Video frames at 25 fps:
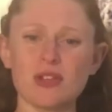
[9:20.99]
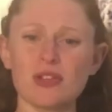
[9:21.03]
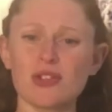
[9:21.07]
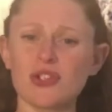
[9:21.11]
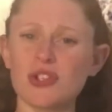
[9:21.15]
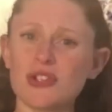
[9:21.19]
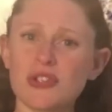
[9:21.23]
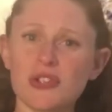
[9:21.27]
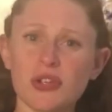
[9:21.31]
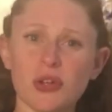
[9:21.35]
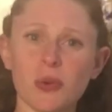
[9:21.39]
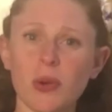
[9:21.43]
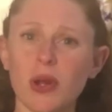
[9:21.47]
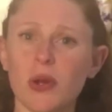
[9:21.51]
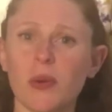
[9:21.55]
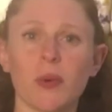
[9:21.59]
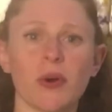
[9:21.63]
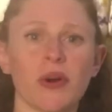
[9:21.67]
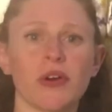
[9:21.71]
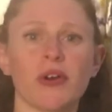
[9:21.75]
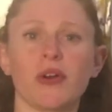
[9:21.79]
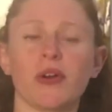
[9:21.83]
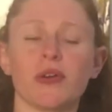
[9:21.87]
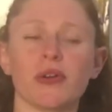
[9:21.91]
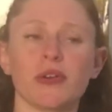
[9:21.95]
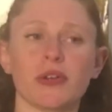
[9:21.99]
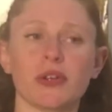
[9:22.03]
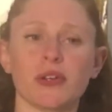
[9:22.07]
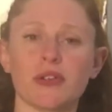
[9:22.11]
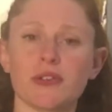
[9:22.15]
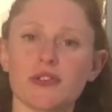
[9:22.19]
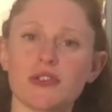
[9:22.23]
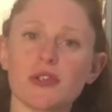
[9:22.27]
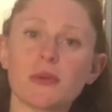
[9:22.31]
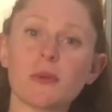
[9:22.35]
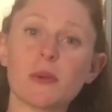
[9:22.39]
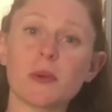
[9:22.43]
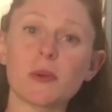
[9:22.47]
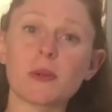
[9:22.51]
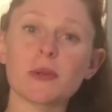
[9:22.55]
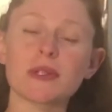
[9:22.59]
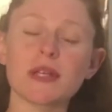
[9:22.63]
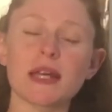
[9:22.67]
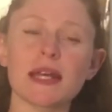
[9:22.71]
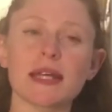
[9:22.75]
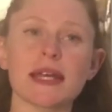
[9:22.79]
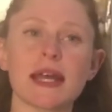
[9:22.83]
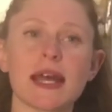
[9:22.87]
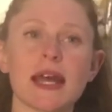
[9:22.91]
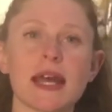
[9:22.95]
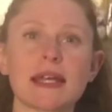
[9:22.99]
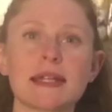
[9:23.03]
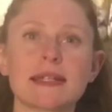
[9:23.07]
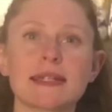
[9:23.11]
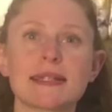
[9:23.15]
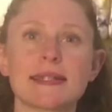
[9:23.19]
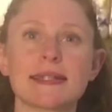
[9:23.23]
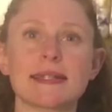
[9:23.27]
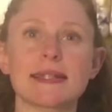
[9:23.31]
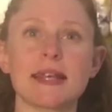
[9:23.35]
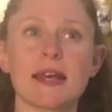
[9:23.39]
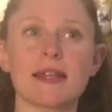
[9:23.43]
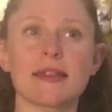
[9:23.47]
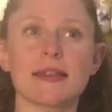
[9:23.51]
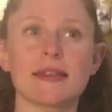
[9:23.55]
Just a quick word on consumables, I guess.